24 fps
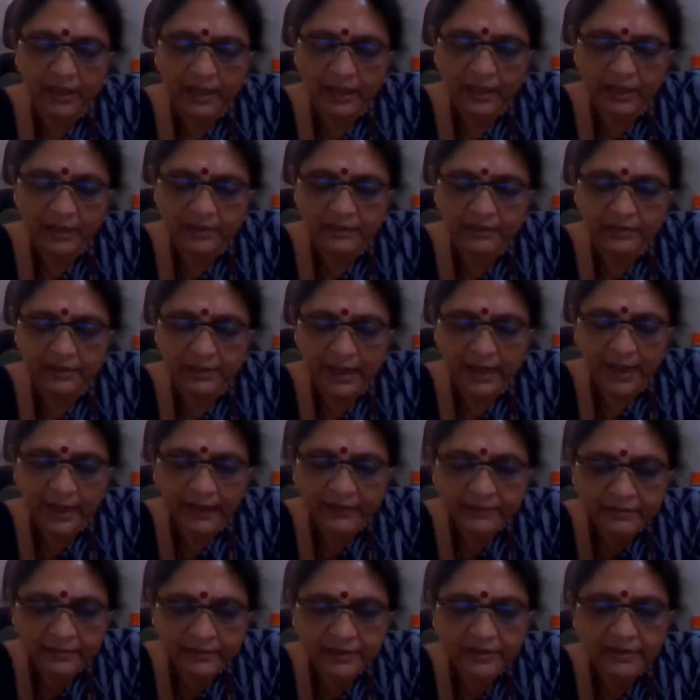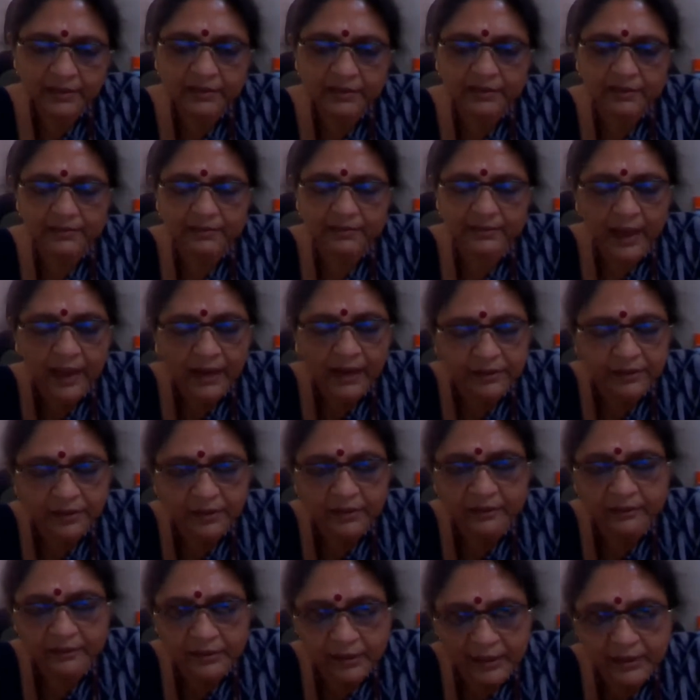and I think that
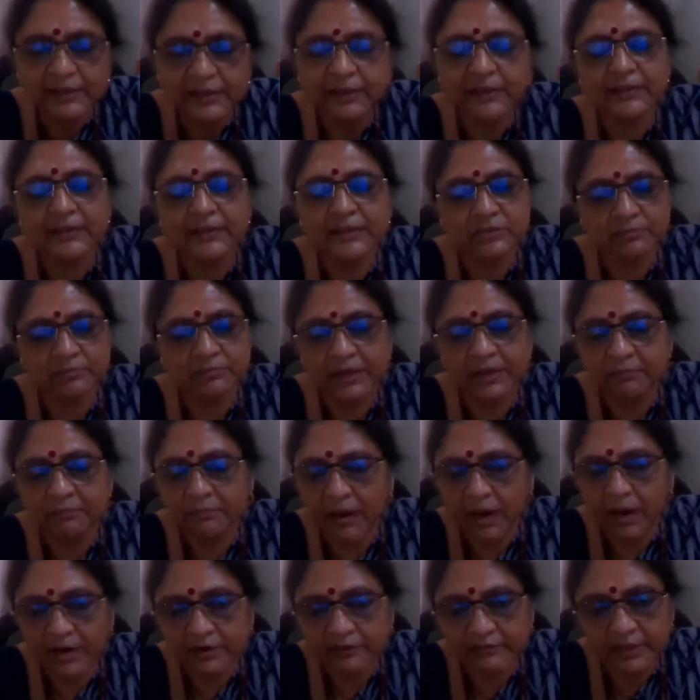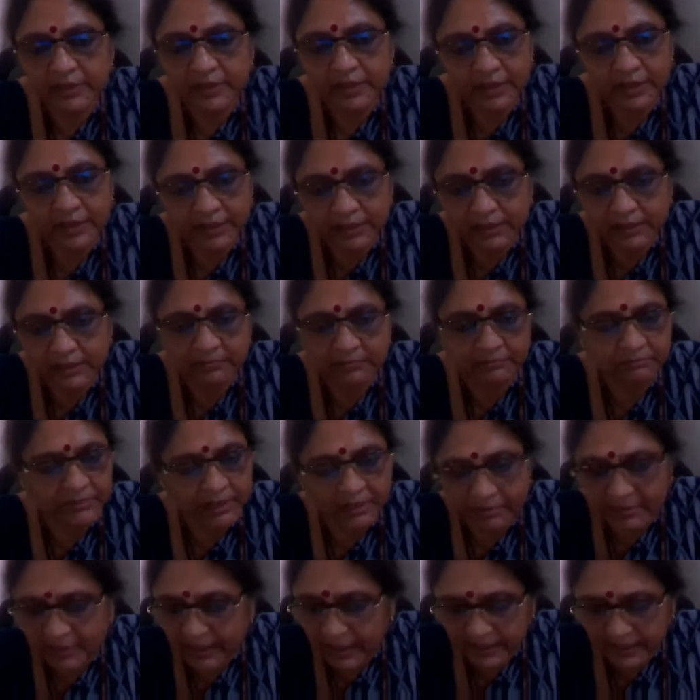really needs to be a part of the curriculum,
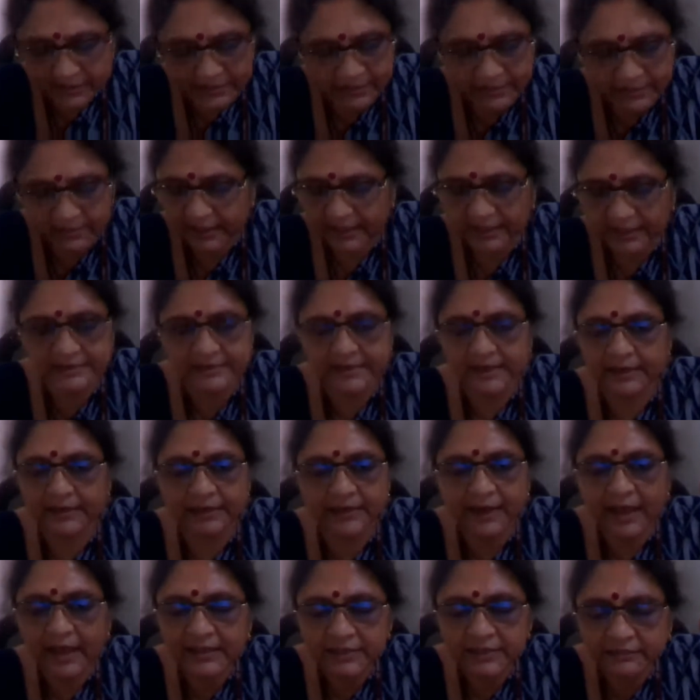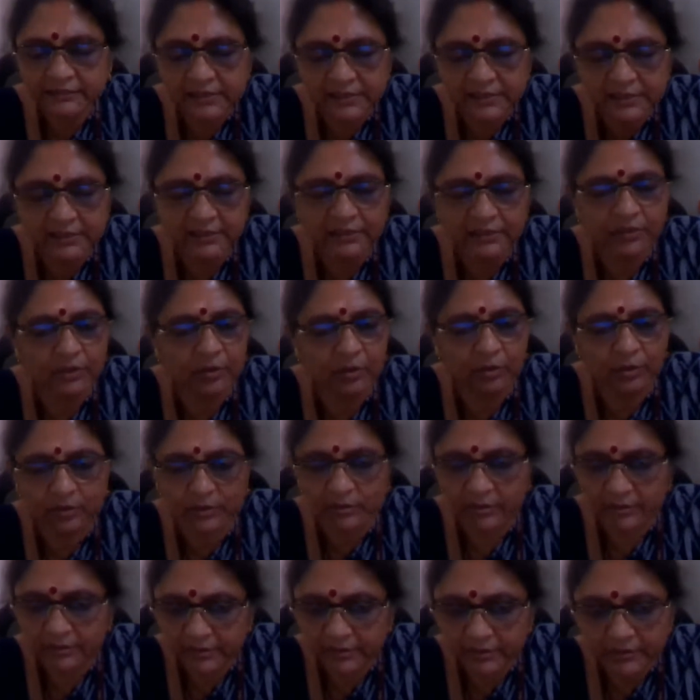maybe as an extended activity
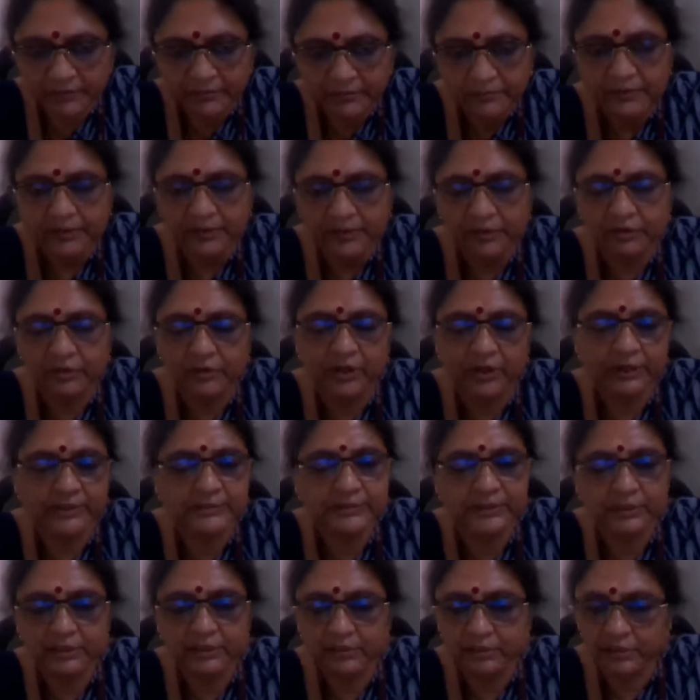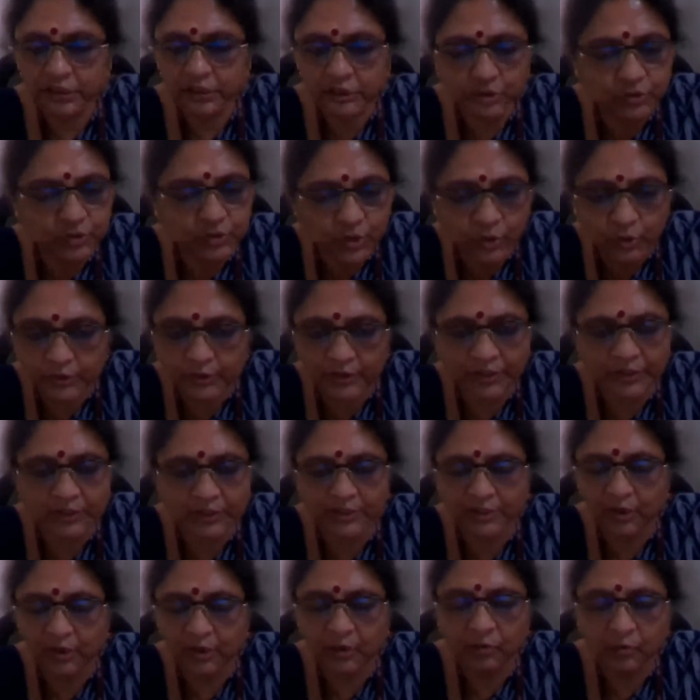or you know, as a
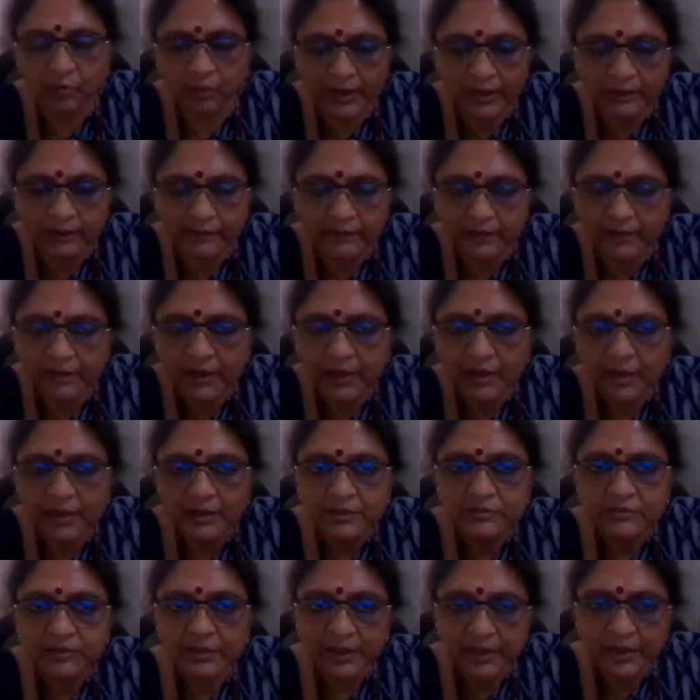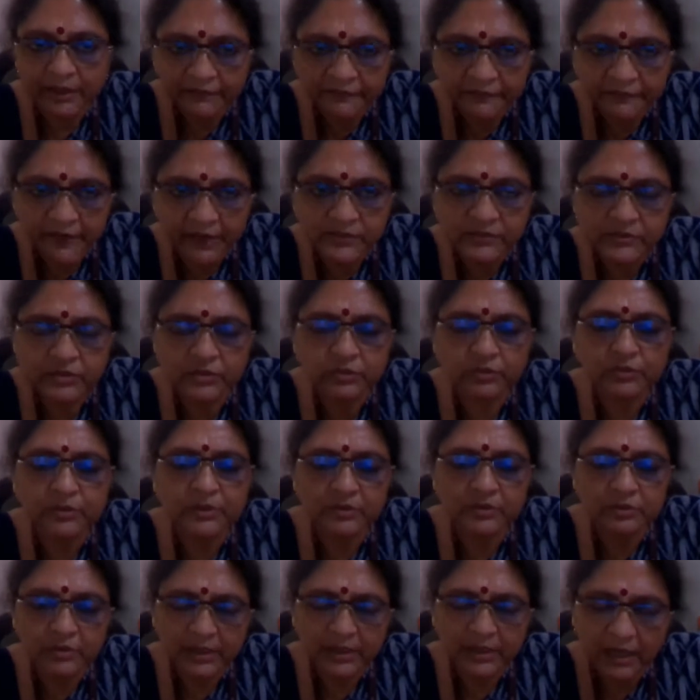tutorial or whatever. So if a
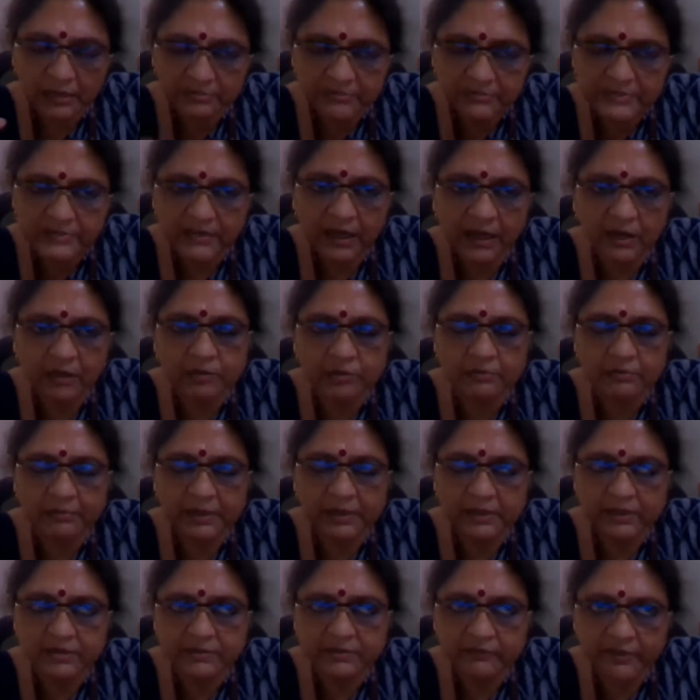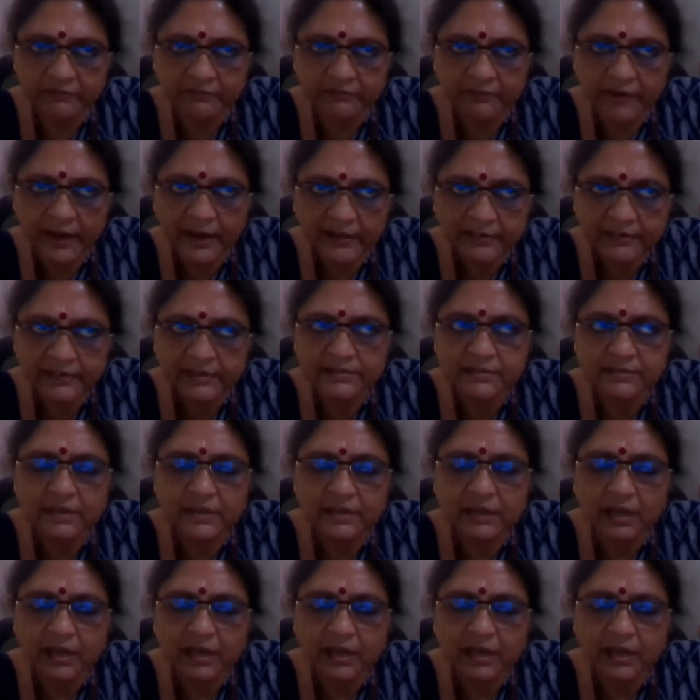student who comes out, because we find this